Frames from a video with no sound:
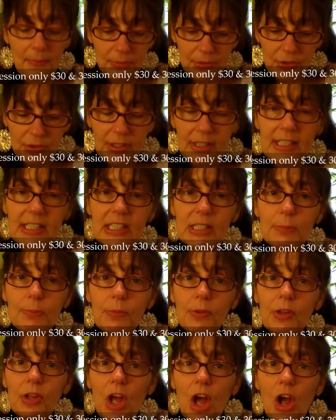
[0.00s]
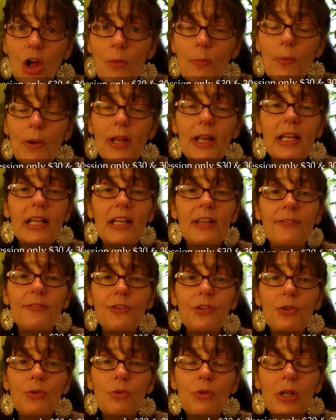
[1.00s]
They're listed below. But if
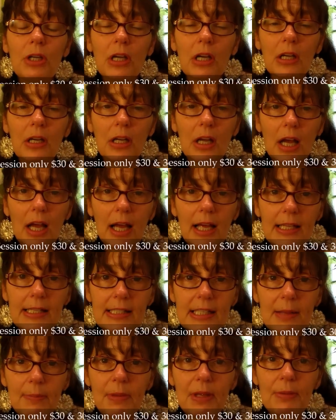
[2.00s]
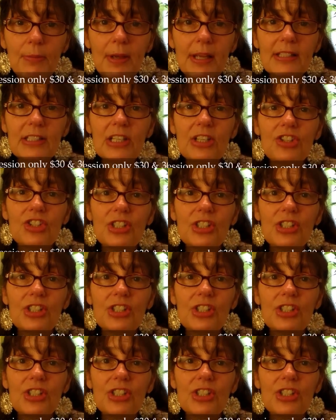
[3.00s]
you send me a message